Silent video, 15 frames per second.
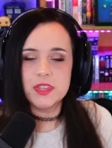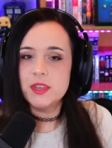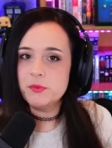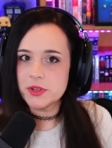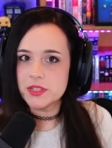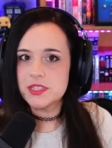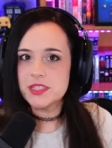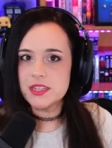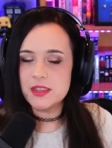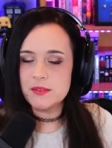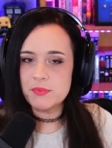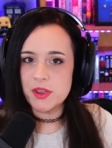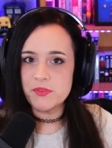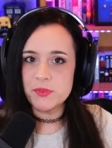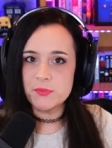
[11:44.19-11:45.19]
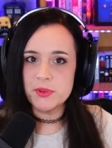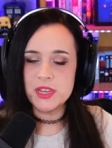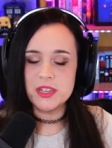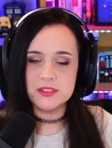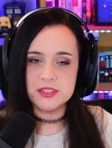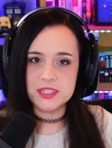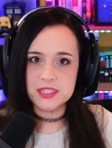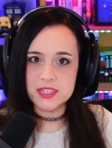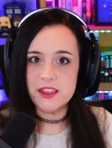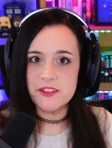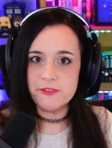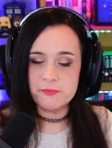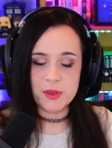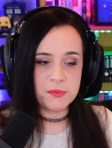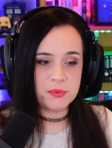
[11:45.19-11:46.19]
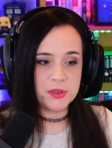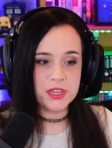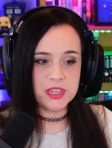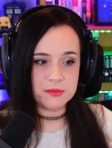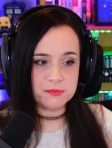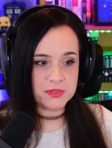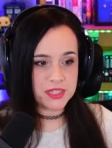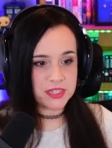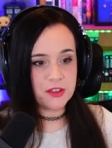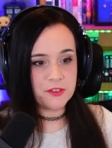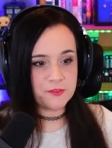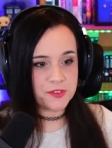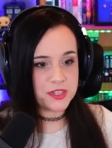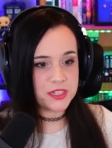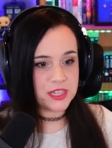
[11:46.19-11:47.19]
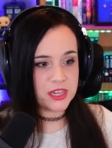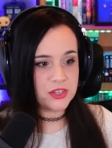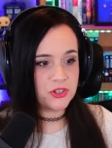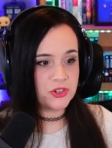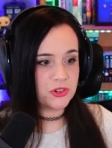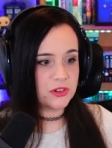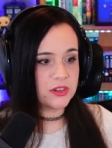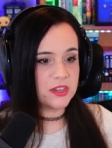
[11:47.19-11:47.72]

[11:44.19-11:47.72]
He wants to keep everybody else safe by putting himself in danger.